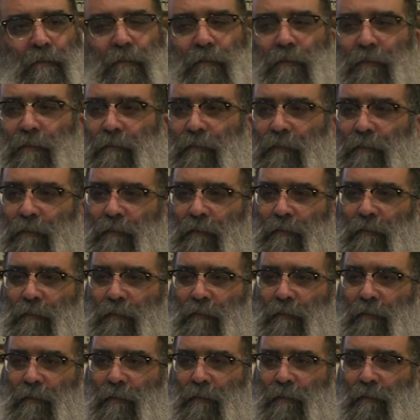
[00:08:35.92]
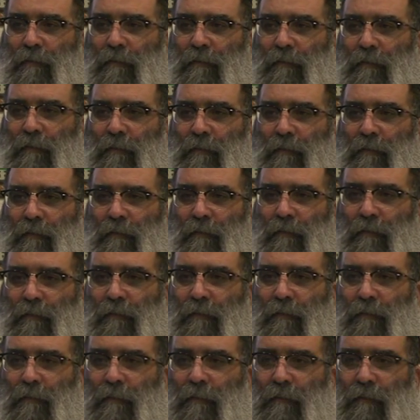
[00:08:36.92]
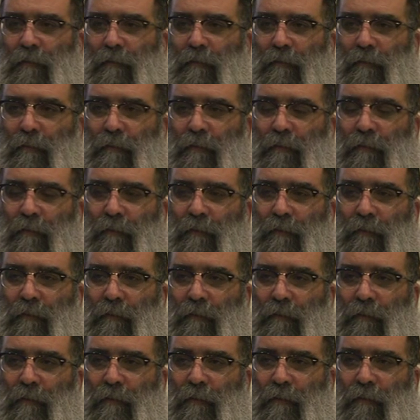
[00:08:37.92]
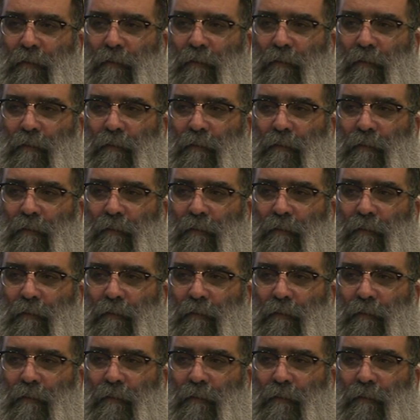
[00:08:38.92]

No one is speaking in this clip.